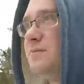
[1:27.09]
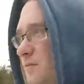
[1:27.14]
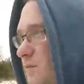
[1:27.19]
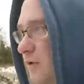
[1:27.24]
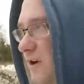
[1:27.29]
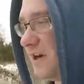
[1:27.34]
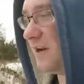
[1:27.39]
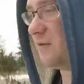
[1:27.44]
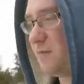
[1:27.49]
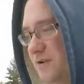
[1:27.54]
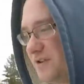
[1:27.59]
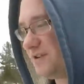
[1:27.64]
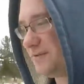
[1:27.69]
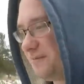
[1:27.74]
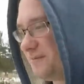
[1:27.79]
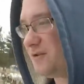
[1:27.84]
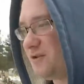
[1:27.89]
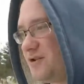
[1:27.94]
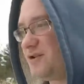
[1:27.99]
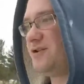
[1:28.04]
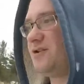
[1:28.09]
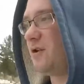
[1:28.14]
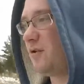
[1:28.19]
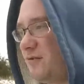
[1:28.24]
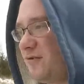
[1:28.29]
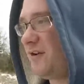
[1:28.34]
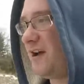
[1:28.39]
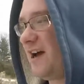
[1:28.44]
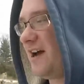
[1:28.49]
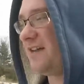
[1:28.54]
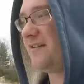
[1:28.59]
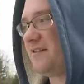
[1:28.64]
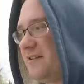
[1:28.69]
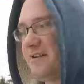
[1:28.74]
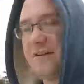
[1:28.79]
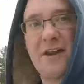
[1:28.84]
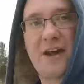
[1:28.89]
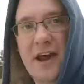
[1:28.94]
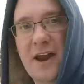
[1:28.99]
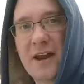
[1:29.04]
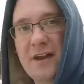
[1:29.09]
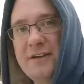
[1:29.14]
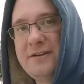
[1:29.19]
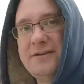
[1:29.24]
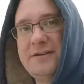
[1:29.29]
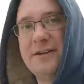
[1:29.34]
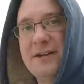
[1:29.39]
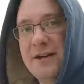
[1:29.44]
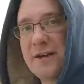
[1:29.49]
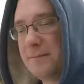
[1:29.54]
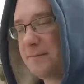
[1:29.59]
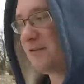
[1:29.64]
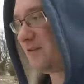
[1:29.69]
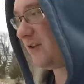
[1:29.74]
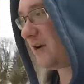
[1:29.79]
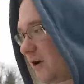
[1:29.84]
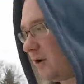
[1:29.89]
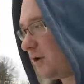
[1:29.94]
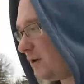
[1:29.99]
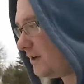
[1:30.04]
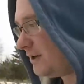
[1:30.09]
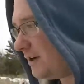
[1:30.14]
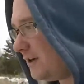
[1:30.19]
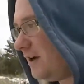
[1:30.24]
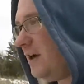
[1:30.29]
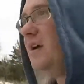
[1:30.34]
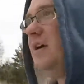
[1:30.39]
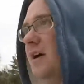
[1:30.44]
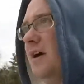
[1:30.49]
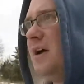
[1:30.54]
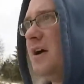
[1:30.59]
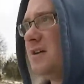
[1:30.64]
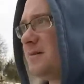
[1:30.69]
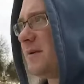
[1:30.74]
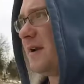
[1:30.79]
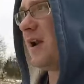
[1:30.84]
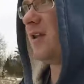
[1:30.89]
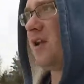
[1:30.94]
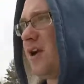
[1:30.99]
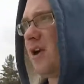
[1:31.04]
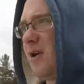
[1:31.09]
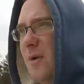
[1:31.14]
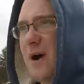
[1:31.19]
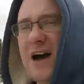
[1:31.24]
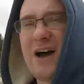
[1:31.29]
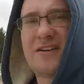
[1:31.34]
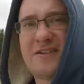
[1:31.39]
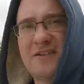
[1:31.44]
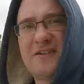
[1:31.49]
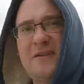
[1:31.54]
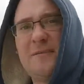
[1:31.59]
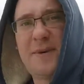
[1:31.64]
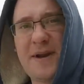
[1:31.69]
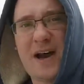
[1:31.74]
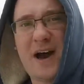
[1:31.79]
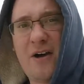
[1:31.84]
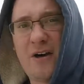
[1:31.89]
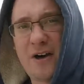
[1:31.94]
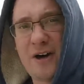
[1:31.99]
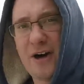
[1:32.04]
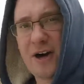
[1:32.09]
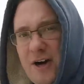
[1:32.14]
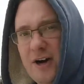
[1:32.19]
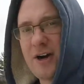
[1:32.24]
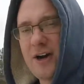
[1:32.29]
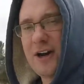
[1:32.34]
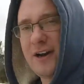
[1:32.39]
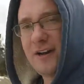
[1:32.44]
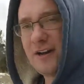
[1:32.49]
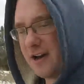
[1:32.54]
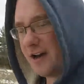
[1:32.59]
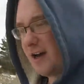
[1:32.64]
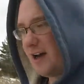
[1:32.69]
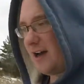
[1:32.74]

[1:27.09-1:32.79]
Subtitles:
when it was so fast then. So it's been a little while since I've been out here, and